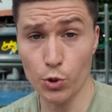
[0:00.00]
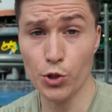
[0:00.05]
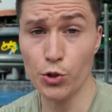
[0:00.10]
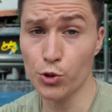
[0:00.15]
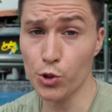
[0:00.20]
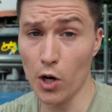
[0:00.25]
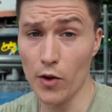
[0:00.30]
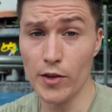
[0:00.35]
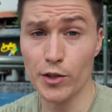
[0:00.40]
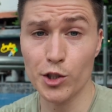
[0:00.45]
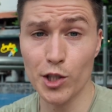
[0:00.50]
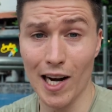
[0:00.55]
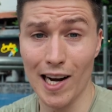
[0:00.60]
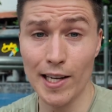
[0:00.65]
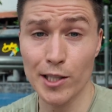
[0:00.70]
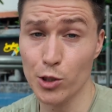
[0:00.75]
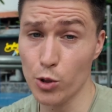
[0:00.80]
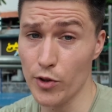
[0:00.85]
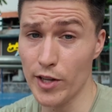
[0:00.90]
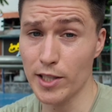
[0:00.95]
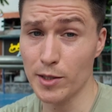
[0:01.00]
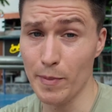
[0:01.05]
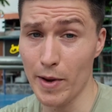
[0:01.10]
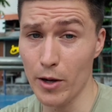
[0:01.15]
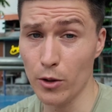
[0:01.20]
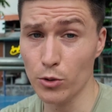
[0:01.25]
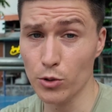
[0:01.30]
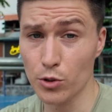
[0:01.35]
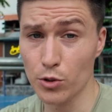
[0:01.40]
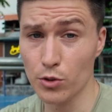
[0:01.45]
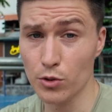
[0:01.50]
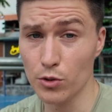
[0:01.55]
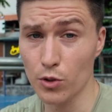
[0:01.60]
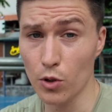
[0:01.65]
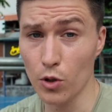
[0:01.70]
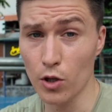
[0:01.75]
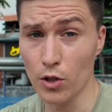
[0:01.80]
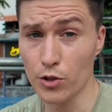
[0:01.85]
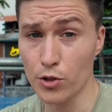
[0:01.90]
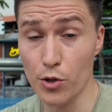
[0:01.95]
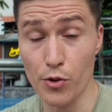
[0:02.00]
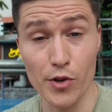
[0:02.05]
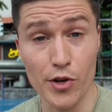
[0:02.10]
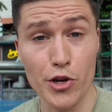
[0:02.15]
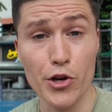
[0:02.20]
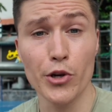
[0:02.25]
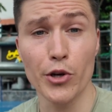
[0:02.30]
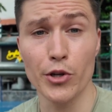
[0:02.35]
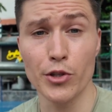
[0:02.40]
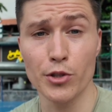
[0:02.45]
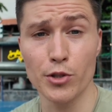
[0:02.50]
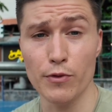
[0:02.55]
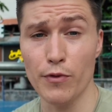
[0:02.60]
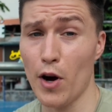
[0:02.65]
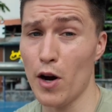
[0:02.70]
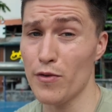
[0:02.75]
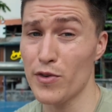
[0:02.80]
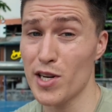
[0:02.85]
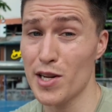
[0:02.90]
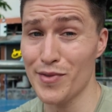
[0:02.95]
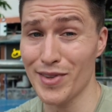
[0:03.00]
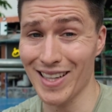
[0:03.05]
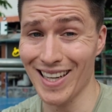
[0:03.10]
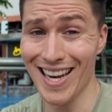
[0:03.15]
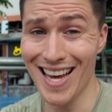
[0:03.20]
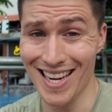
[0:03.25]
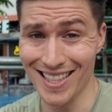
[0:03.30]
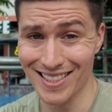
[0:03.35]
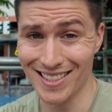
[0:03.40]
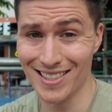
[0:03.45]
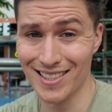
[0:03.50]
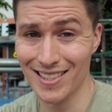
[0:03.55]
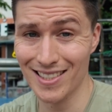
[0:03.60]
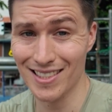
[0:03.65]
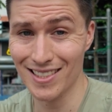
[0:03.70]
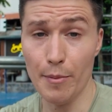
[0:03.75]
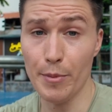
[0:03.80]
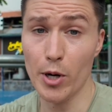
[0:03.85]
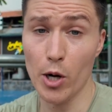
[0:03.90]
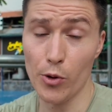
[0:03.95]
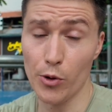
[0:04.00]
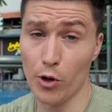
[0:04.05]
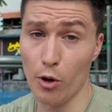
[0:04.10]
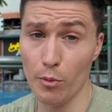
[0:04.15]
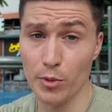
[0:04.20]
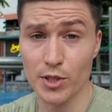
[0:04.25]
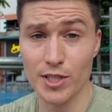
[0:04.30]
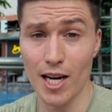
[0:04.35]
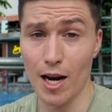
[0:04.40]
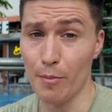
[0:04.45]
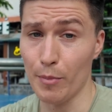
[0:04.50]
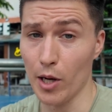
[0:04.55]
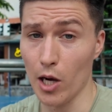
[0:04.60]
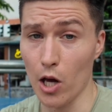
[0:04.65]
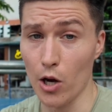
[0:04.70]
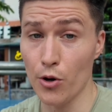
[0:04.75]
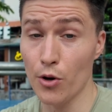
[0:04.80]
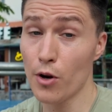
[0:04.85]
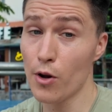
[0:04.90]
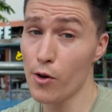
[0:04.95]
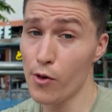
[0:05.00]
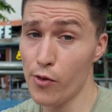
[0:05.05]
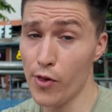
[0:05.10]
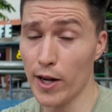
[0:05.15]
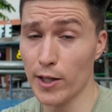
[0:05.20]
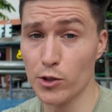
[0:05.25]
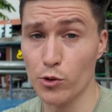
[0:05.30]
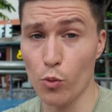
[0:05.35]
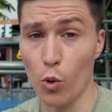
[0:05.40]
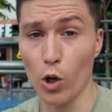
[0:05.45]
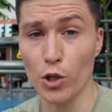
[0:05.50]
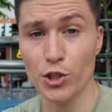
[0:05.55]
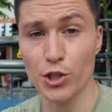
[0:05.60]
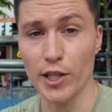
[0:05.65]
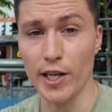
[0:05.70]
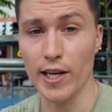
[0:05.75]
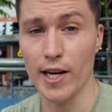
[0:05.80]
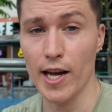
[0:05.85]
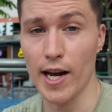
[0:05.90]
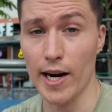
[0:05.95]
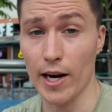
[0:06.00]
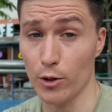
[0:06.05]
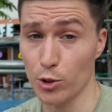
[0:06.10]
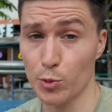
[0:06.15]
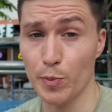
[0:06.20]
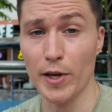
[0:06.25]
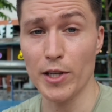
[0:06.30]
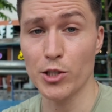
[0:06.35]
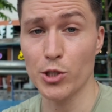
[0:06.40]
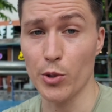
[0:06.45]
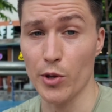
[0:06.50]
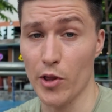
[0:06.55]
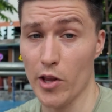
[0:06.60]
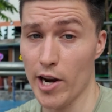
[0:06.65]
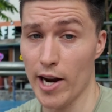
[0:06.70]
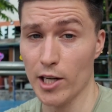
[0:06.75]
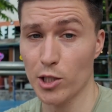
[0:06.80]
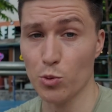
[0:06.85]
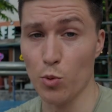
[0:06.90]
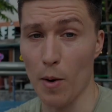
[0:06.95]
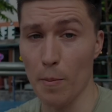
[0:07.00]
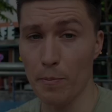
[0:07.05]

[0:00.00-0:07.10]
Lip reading: So would you try this challenge or these meals? Do you think you could survive on even less? Let me know in the comments down below. Thanks for watching, and I'll speak to you in the next